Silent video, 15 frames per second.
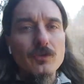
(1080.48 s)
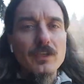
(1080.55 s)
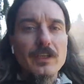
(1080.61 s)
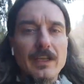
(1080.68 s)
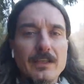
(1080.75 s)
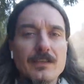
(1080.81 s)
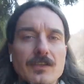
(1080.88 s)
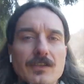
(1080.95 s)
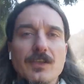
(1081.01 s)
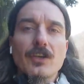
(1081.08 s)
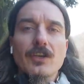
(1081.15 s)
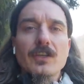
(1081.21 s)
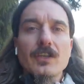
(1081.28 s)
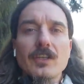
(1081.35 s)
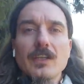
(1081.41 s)
the
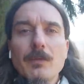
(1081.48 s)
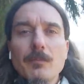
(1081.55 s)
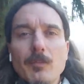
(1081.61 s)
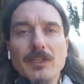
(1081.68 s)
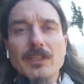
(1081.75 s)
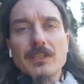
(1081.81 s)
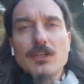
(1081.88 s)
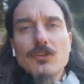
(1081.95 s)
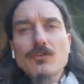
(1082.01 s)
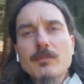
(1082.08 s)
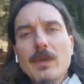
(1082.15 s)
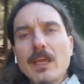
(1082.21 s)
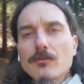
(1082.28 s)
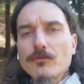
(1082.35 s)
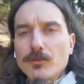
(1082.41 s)
necessary, the ability to
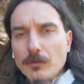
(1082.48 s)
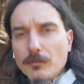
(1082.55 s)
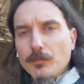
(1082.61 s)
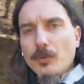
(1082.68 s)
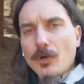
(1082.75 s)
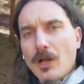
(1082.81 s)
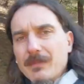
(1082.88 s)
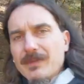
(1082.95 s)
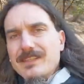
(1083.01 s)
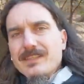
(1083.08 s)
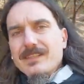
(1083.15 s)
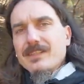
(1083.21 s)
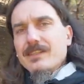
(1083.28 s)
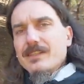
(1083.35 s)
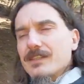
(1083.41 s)
make real
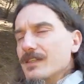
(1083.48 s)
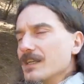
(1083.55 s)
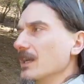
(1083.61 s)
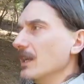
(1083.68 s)
promises.